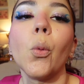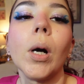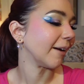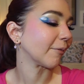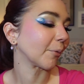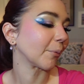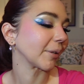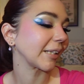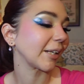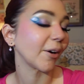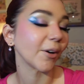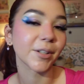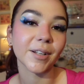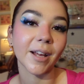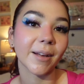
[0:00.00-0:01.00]
I have a really
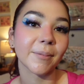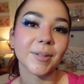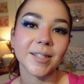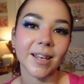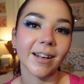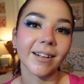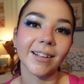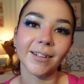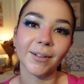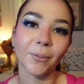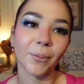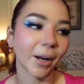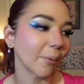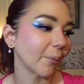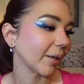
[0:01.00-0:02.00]
hard time deciding
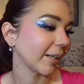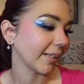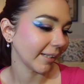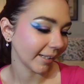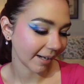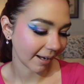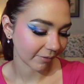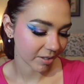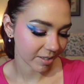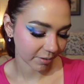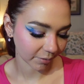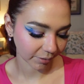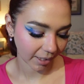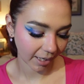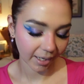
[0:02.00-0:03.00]
what I want to eat every
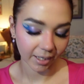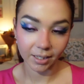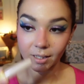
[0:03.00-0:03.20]
single day.